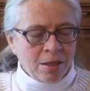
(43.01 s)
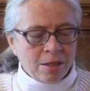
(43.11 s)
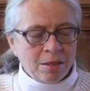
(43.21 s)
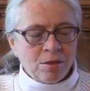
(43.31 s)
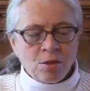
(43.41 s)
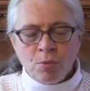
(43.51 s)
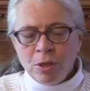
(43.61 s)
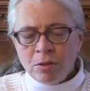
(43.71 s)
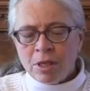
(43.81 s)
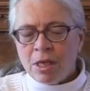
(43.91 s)
The
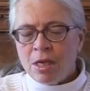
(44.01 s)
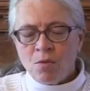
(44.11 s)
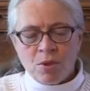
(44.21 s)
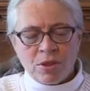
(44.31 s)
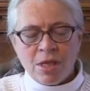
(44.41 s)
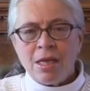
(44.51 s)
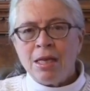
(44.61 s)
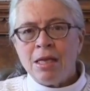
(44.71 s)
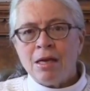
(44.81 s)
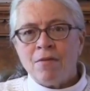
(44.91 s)
real key with
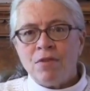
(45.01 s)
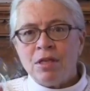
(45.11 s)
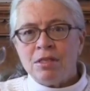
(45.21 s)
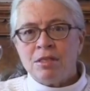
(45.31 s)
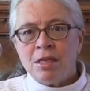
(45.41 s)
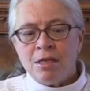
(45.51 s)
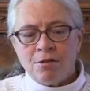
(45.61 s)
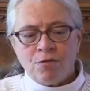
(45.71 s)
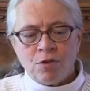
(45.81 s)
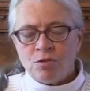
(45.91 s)
any of these tea
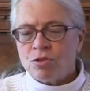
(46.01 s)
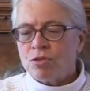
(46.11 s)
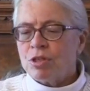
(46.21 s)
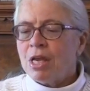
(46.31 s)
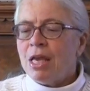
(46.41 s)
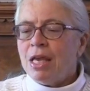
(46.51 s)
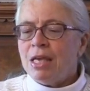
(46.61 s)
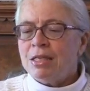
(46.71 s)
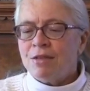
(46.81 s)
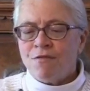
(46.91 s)
infusers
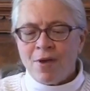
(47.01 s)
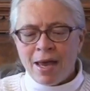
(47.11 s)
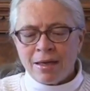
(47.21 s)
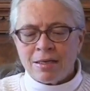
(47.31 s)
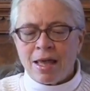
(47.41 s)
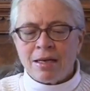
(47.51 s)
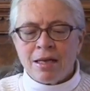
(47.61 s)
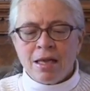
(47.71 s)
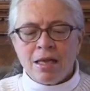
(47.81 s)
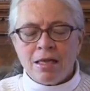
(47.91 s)
is the fact
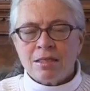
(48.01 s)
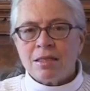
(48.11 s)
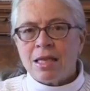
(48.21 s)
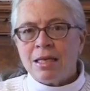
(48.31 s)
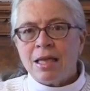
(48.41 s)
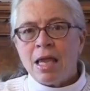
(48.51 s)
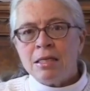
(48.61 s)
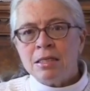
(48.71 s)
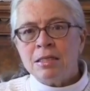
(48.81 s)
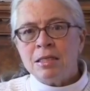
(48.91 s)
that it
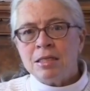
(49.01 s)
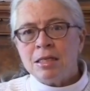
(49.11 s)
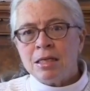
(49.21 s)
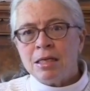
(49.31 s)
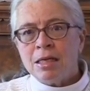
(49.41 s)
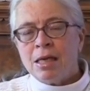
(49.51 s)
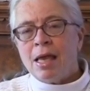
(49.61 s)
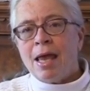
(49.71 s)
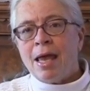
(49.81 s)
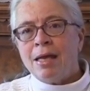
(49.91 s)
encases the tea,
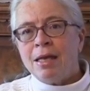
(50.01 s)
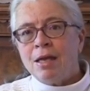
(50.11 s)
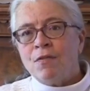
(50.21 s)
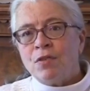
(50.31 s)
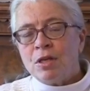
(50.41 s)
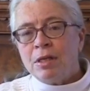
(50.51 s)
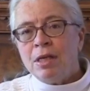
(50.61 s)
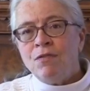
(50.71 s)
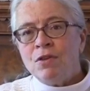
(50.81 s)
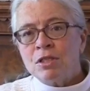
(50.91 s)
and if the
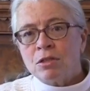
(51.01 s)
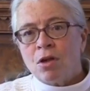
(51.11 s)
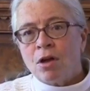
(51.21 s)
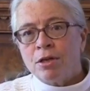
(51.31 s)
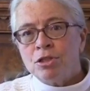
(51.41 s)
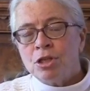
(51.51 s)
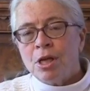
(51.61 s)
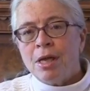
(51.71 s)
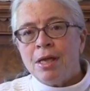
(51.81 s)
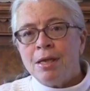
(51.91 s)
leaf is large,
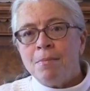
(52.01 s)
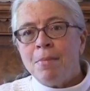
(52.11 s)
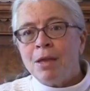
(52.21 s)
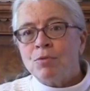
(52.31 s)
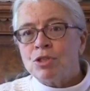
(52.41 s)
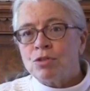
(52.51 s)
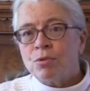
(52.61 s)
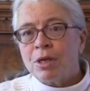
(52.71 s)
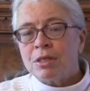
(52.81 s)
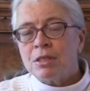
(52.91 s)
it may
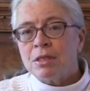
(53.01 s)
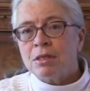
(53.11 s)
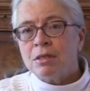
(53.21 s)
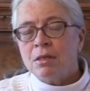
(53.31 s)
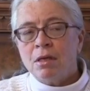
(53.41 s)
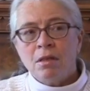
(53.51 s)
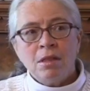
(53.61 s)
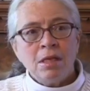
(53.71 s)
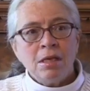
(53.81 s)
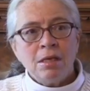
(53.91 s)
restrict
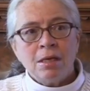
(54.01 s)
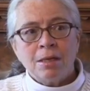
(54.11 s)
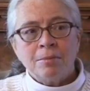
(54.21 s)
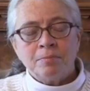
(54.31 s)
the